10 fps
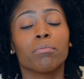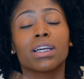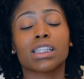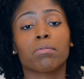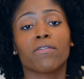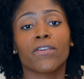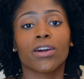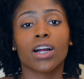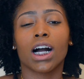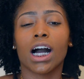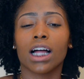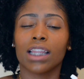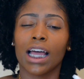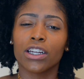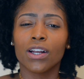because I prefer a
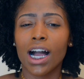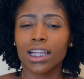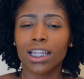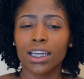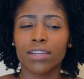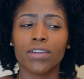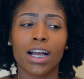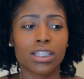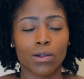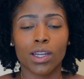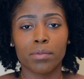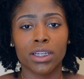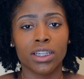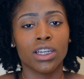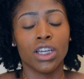lighter highlight, if you guys know what I
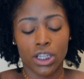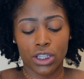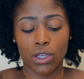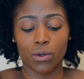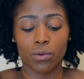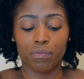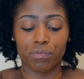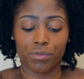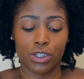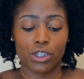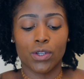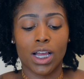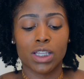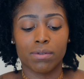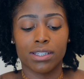mean. So show you
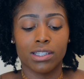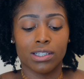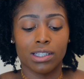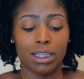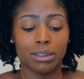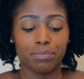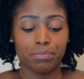guys what this looks like.